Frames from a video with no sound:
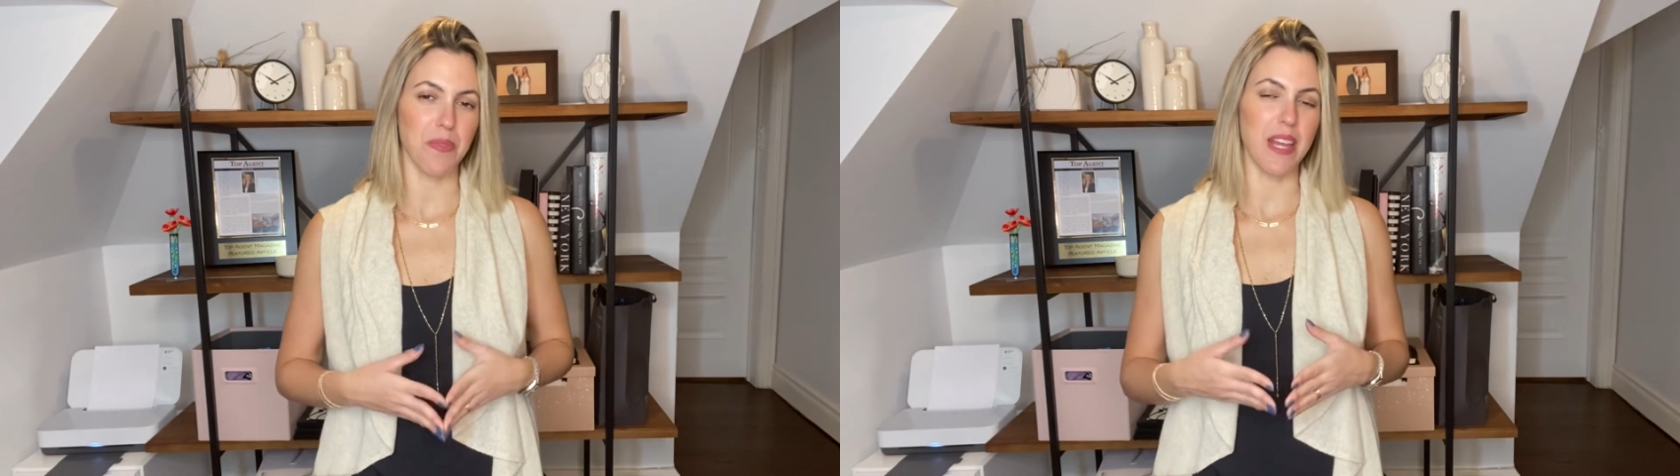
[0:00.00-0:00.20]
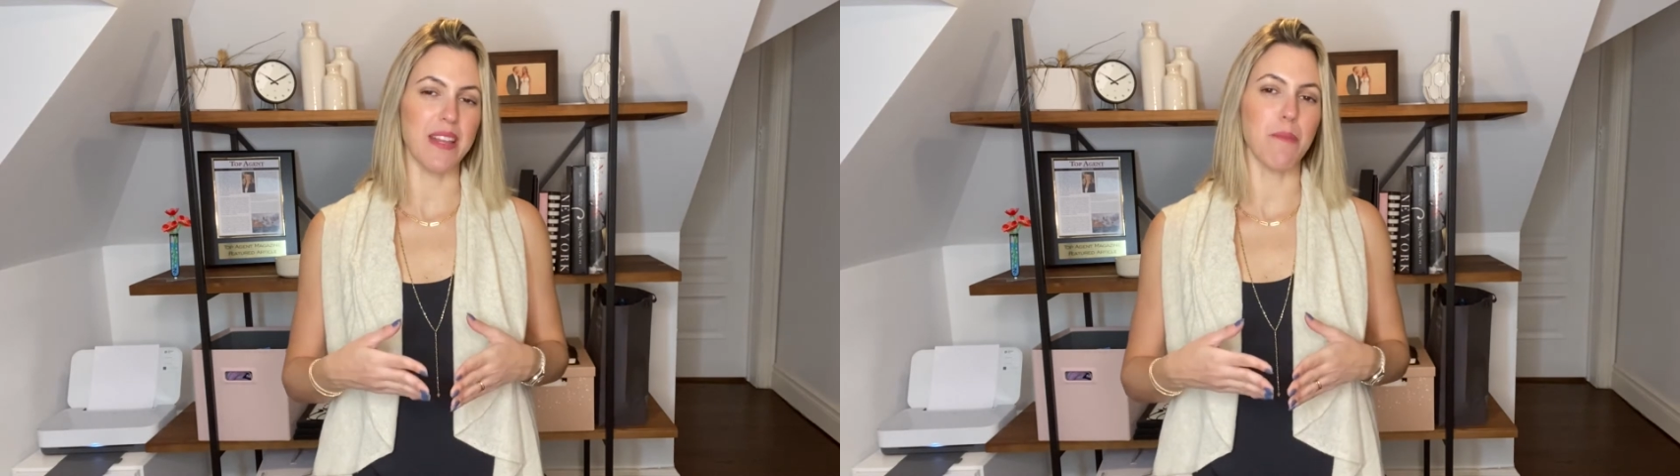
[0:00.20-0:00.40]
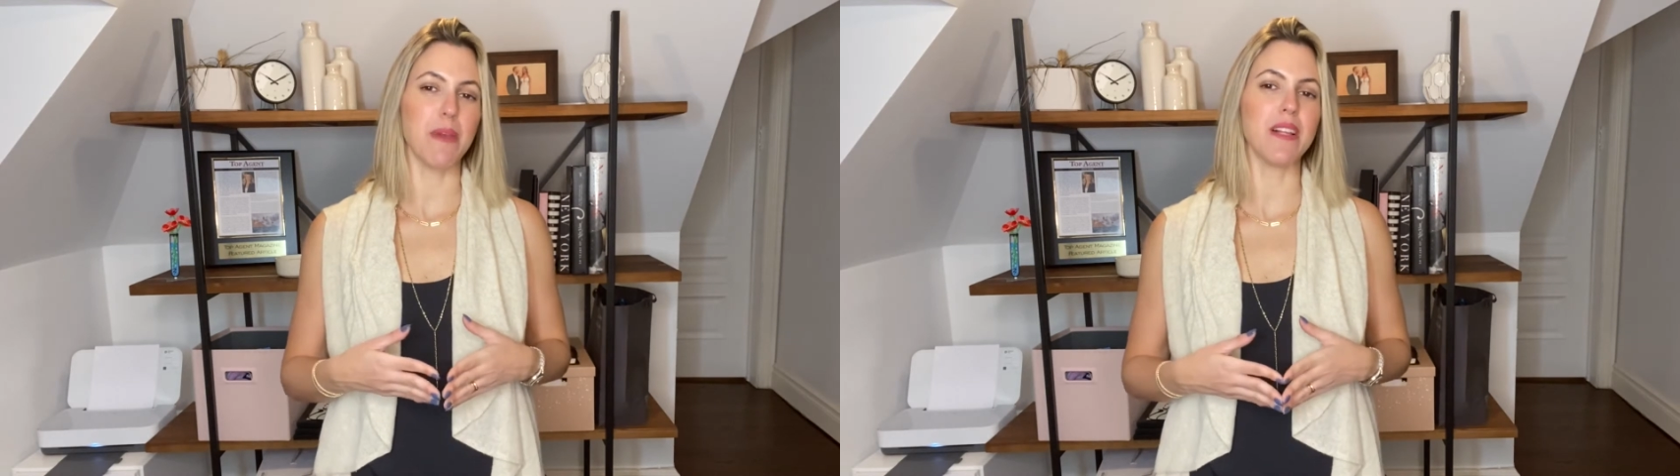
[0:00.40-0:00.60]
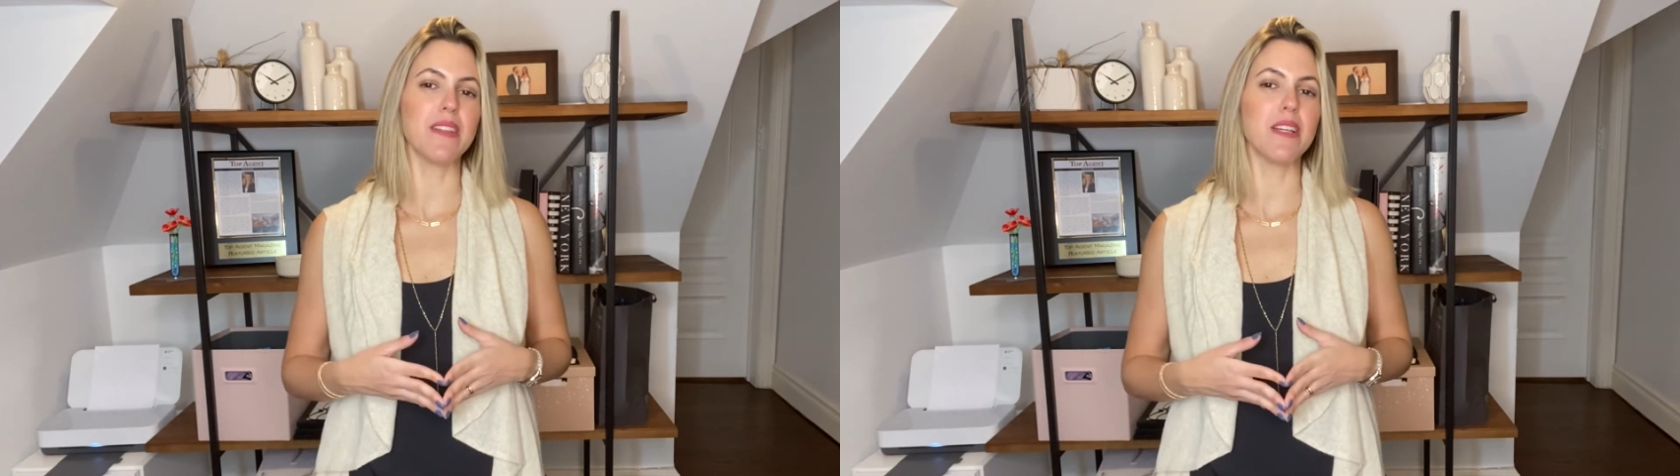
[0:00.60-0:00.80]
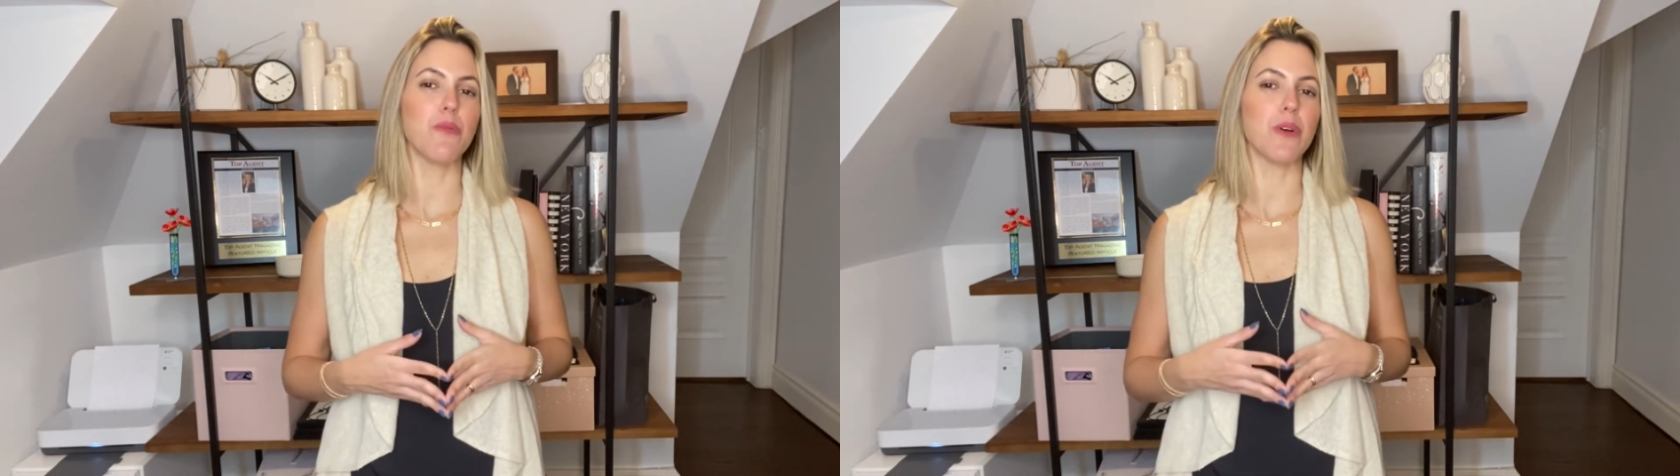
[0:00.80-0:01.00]
In a
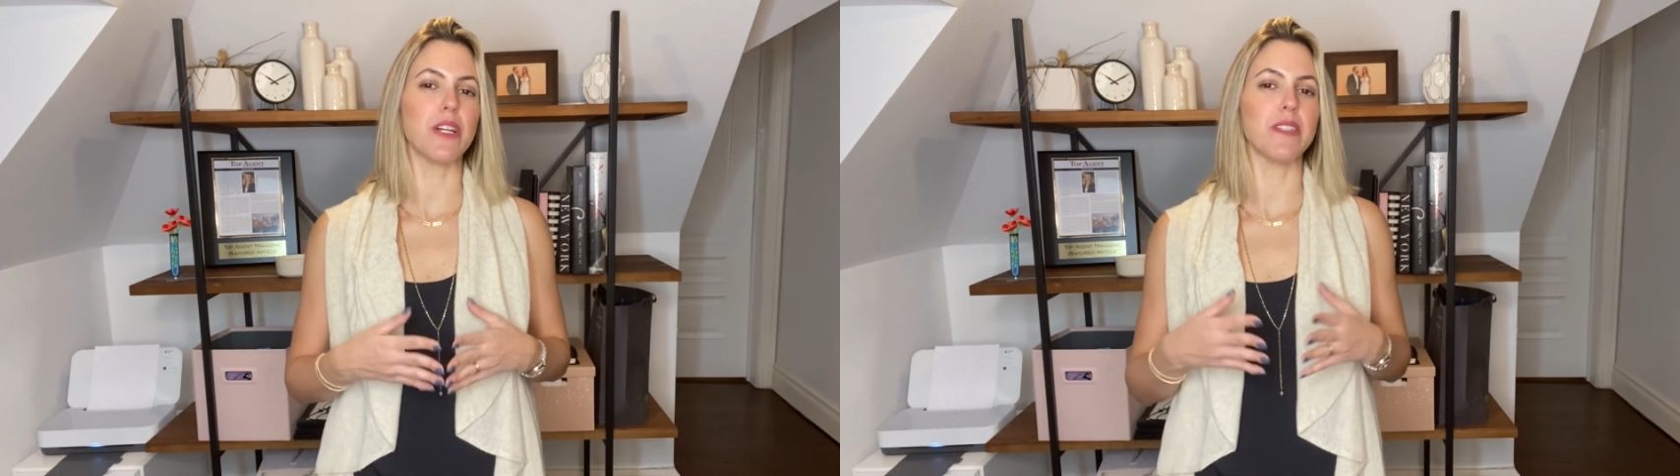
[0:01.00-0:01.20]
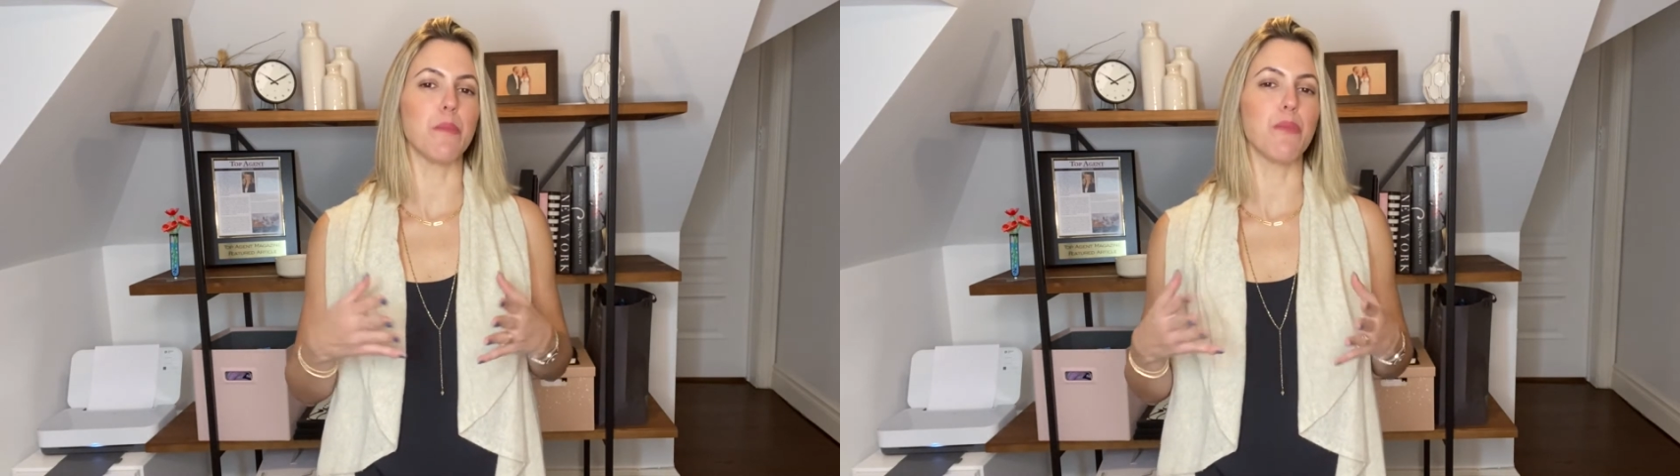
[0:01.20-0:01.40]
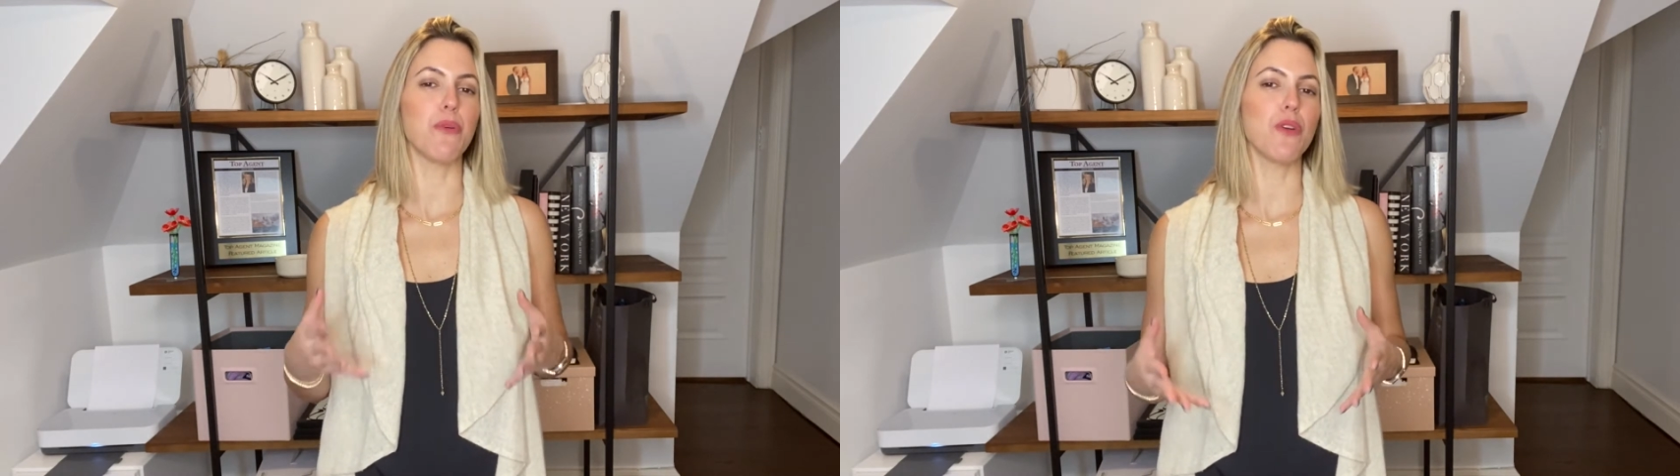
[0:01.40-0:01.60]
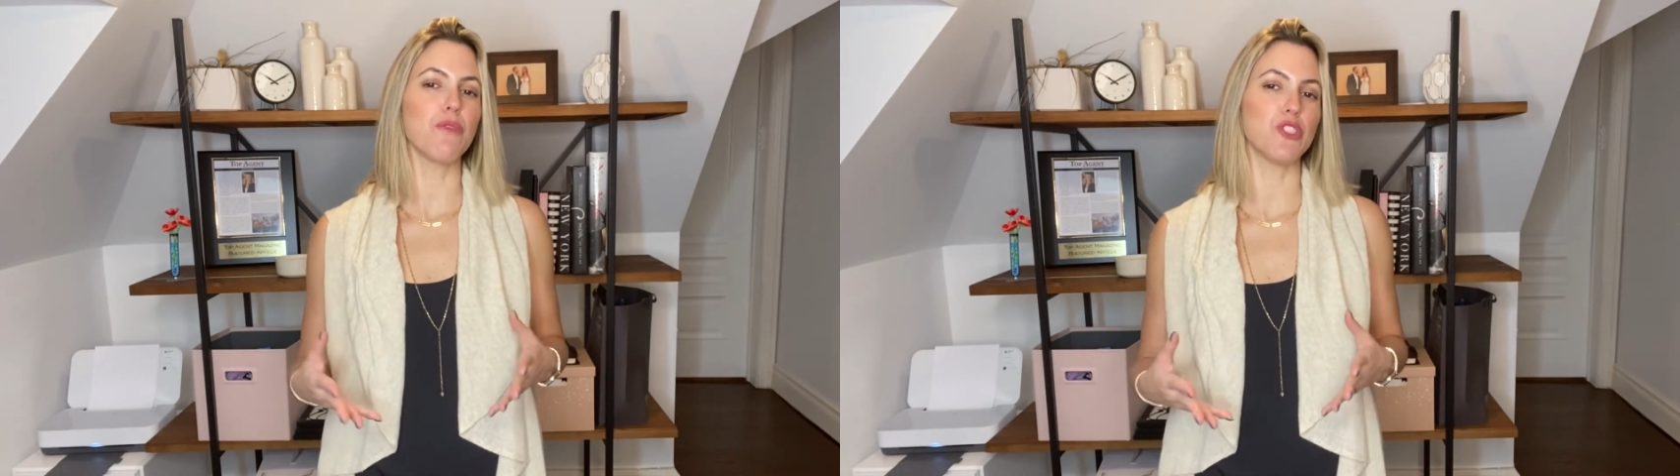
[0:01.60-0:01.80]
building where the pool of